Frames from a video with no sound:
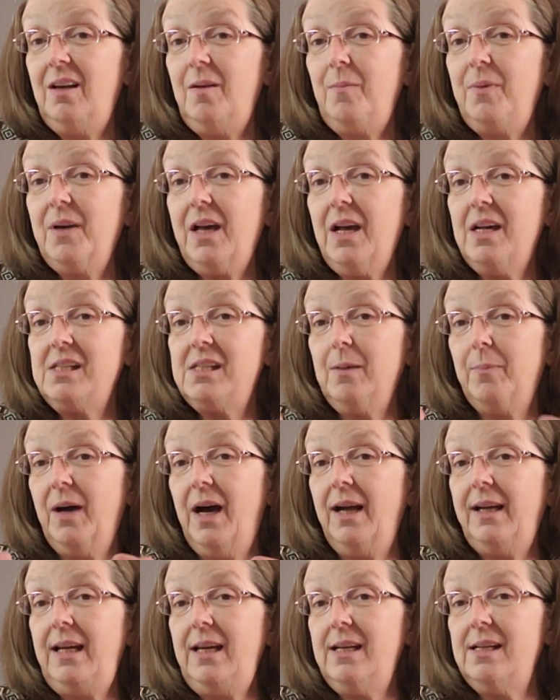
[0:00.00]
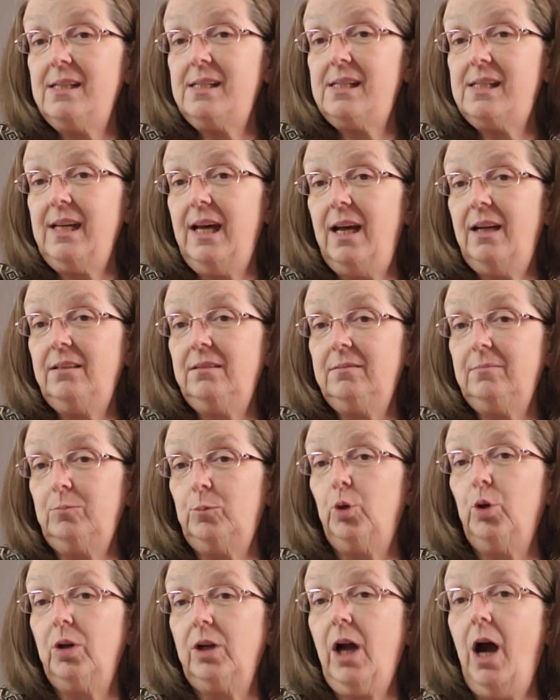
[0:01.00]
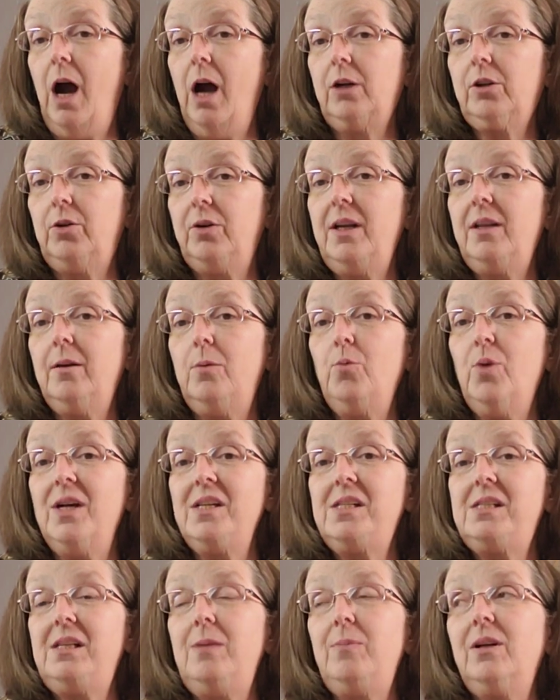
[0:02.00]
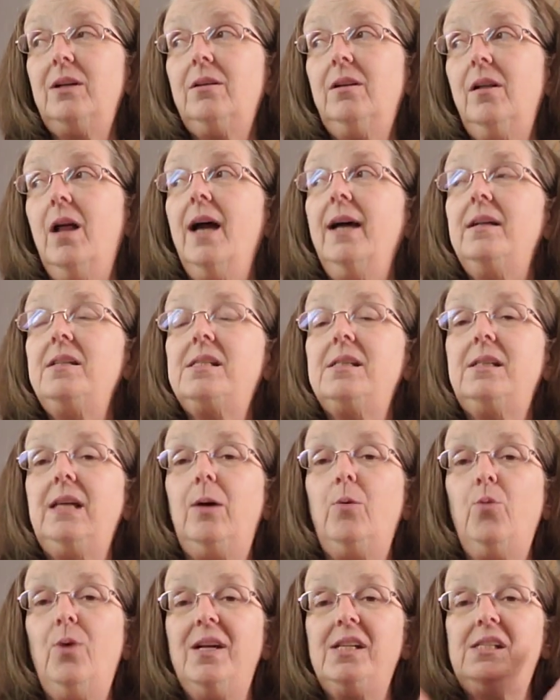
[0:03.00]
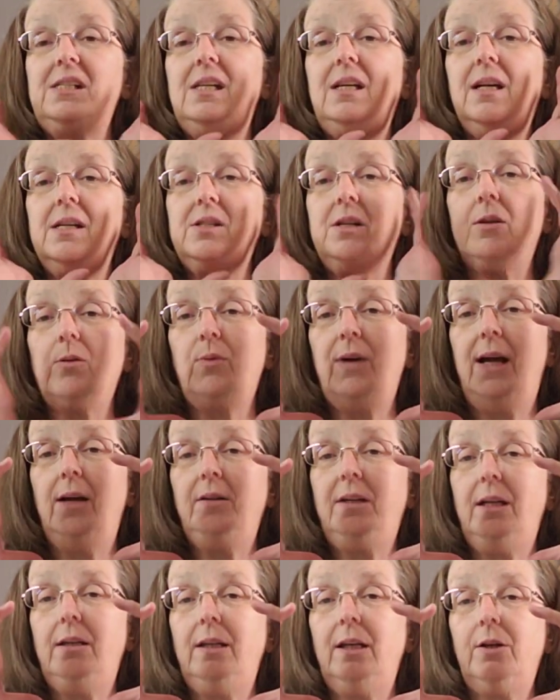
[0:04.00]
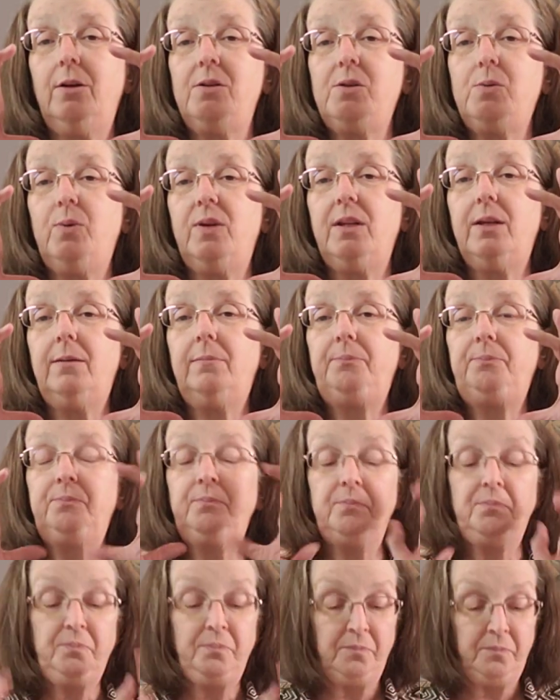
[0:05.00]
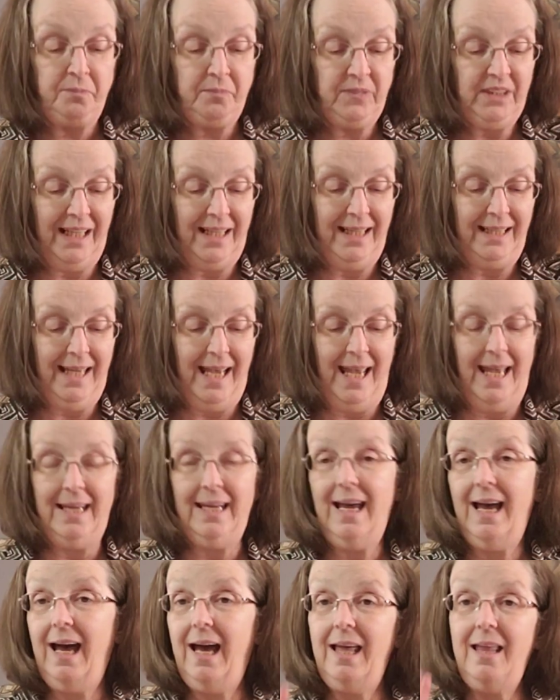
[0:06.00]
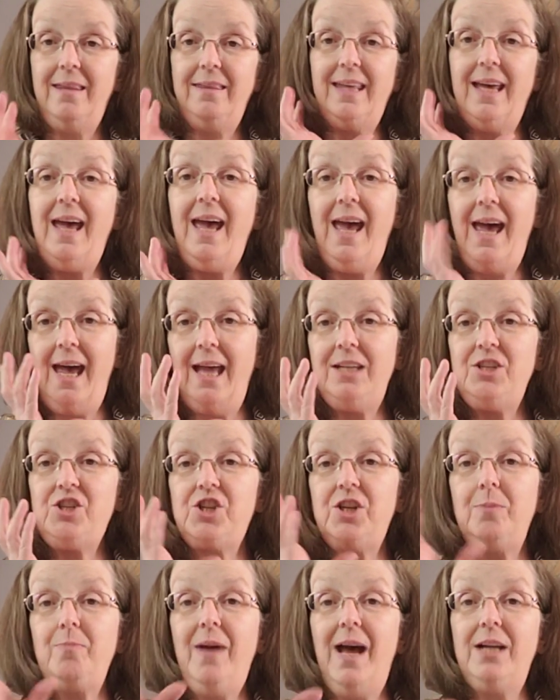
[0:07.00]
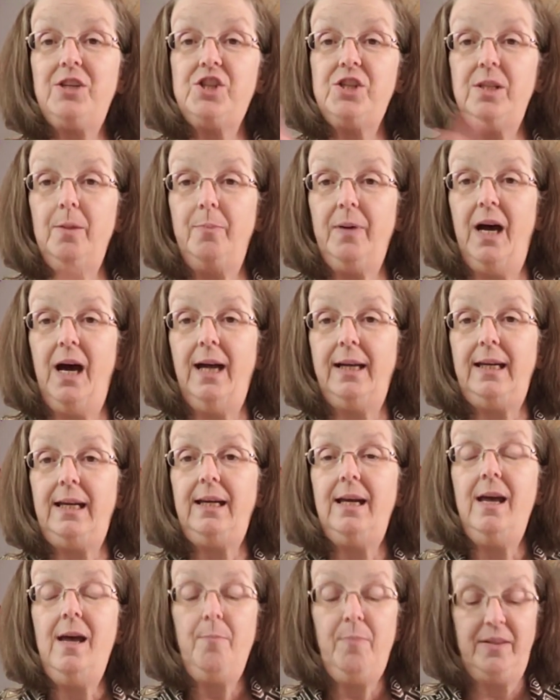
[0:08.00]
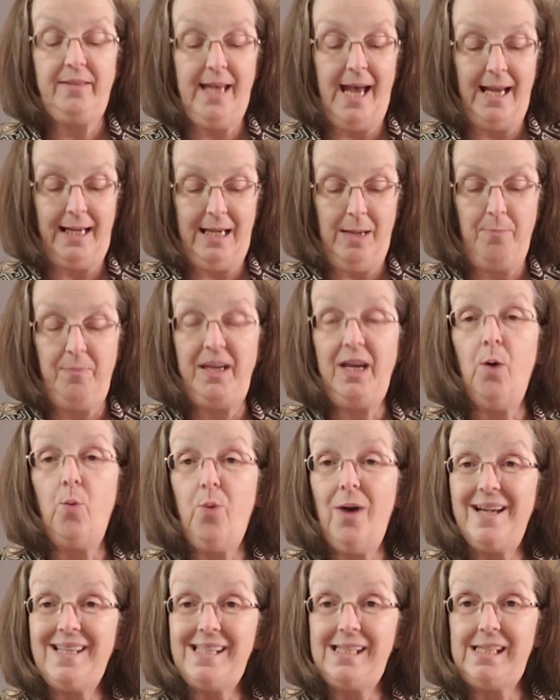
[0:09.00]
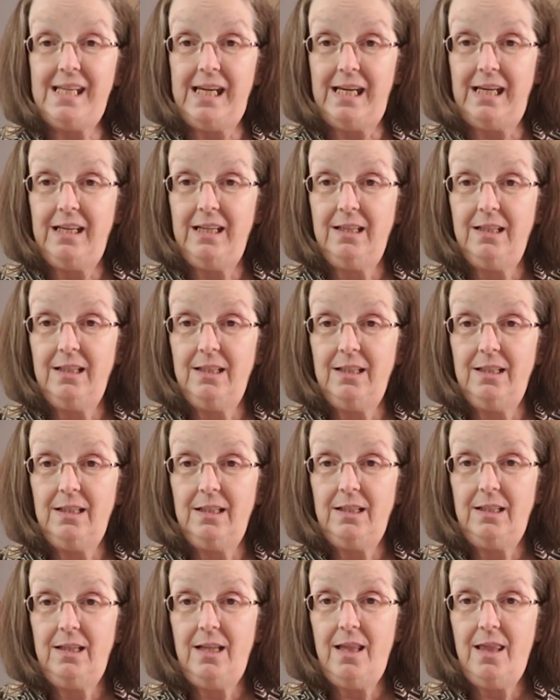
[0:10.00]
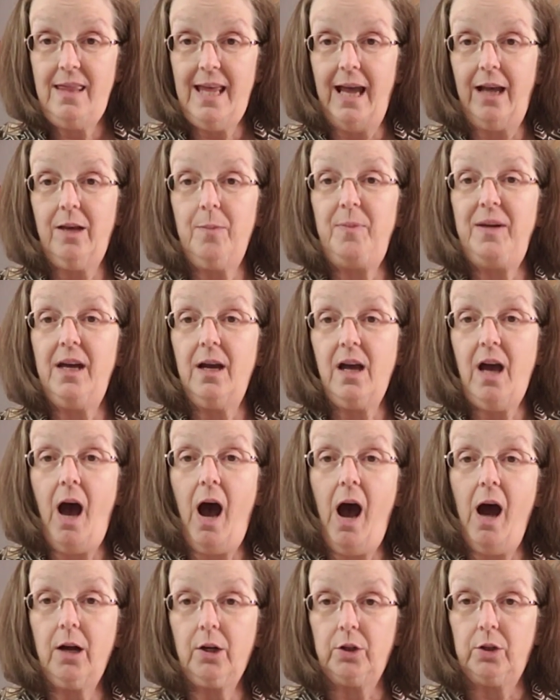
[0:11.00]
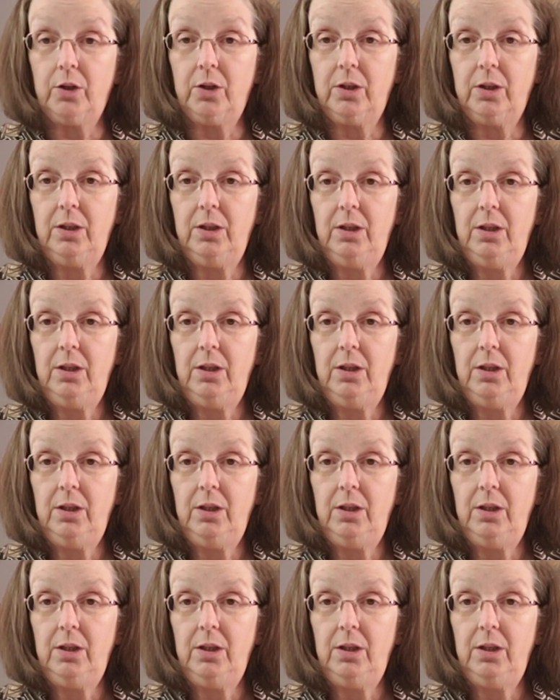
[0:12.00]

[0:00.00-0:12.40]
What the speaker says: because the body is set more cockery than Westie, but clients get Westie because of the round head that goes with it. And again, the head should match the body, but that can be a Westie. That could be a cocker.